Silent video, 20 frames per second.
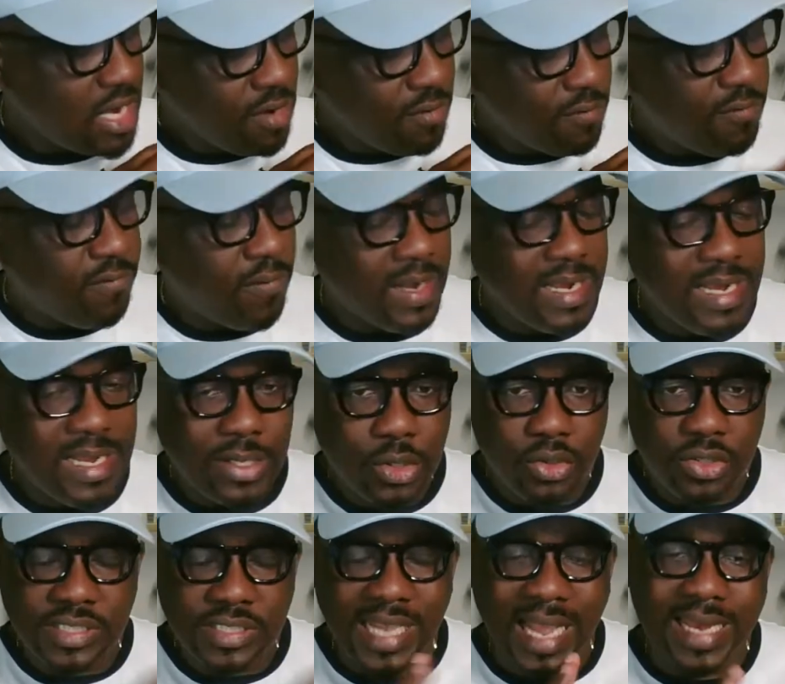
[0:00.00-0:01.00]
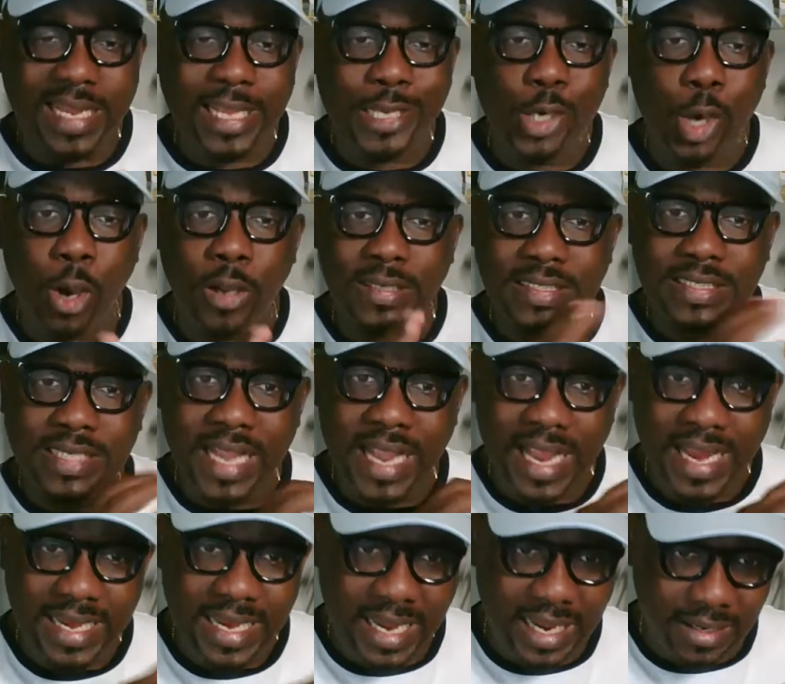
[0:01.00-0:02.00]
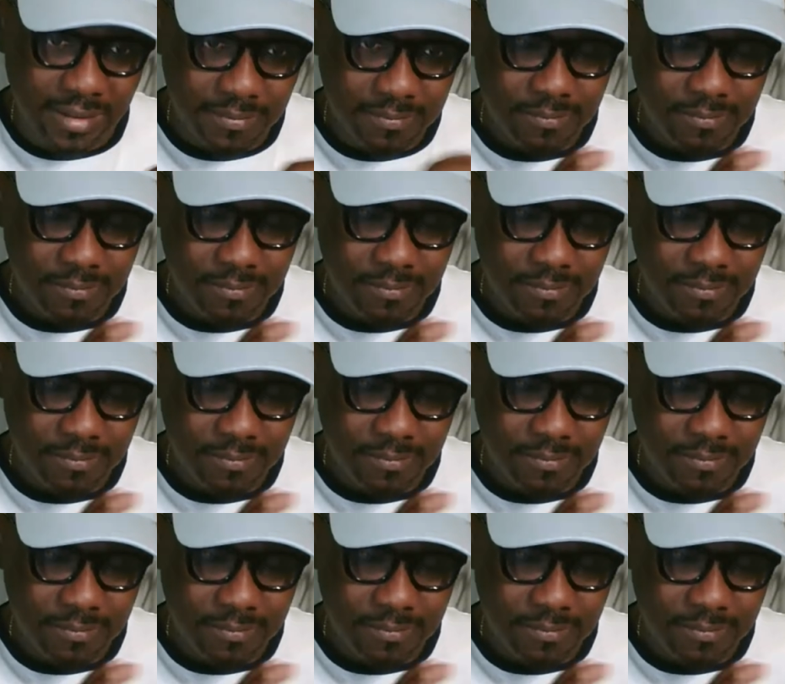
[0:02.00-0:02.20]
Follicles are the container